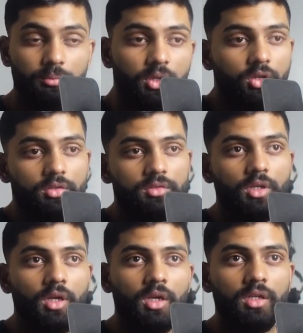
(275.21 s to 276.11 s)
Because
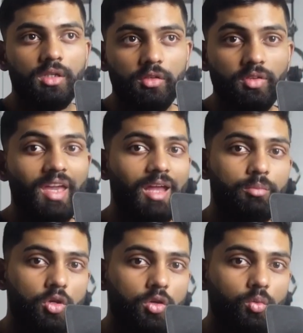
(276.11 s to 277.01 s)
if you can
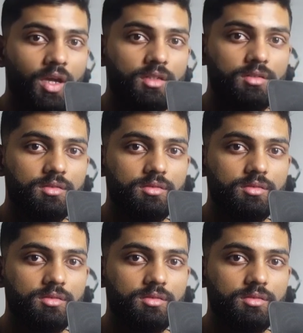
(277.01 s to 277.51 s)
put on weight,